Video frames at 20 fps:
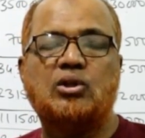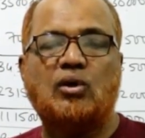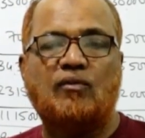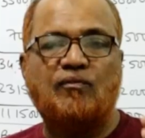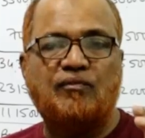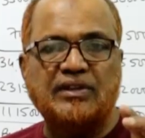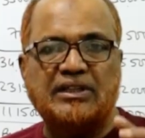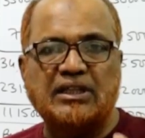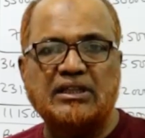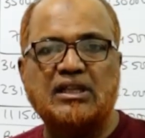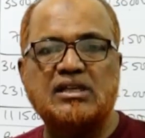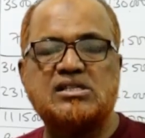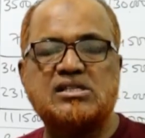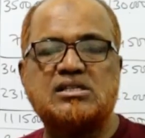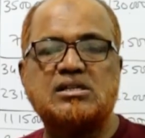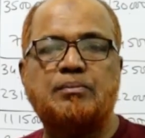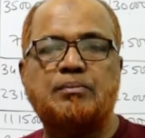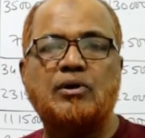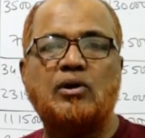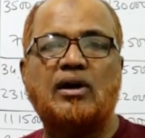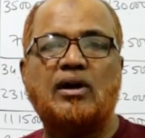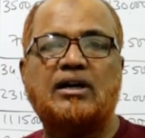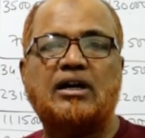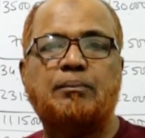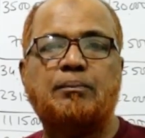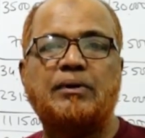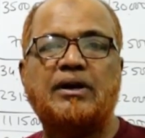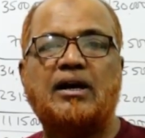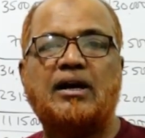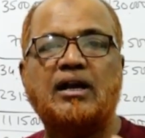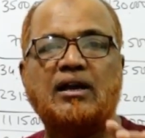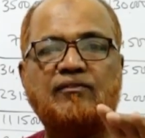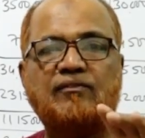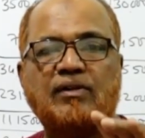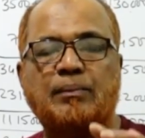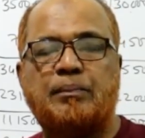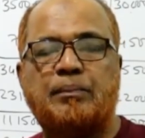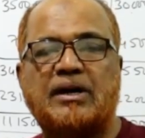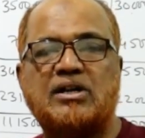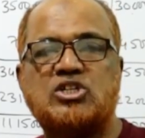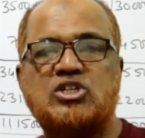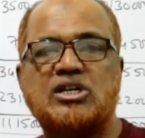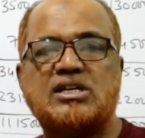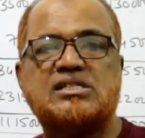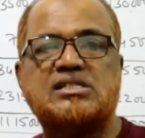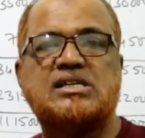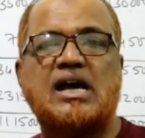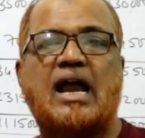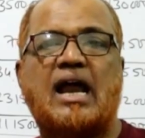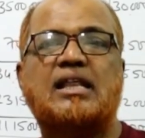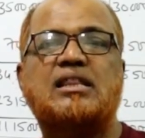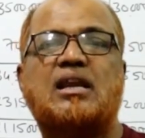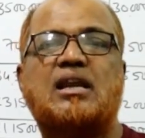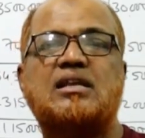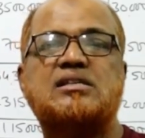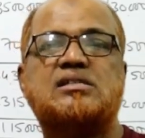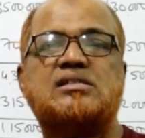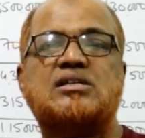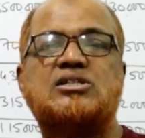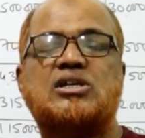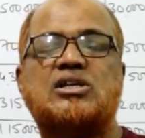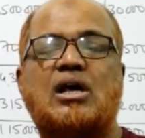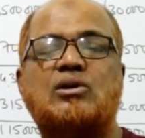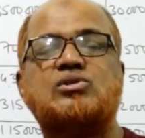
So within the stipulated period, if he purchased another residential